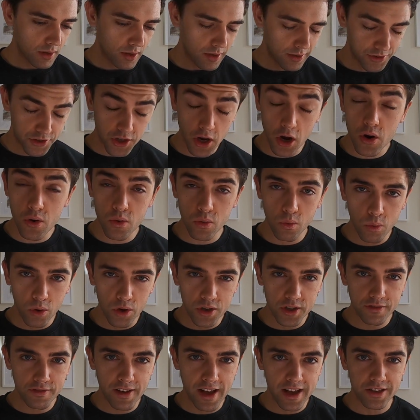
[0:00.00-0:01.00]
So what
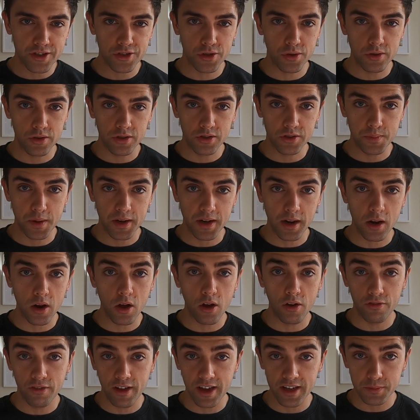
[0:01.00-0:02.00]
do vets spend a
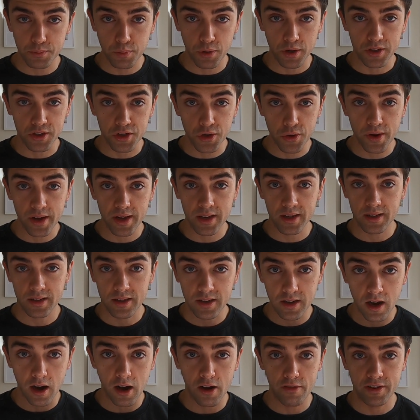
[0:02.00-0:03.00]
lot of their spring doing?
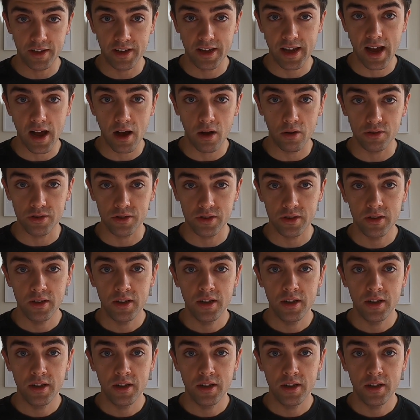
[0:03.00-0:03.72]
Calving cows.